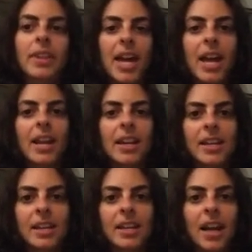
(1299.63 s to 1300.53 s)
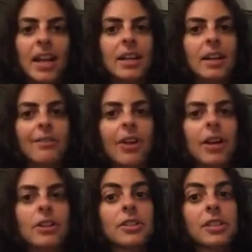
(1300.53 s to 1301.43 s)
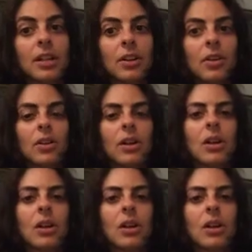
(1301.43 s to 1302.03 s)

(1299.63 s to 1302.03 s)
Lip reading: Then identify your signal.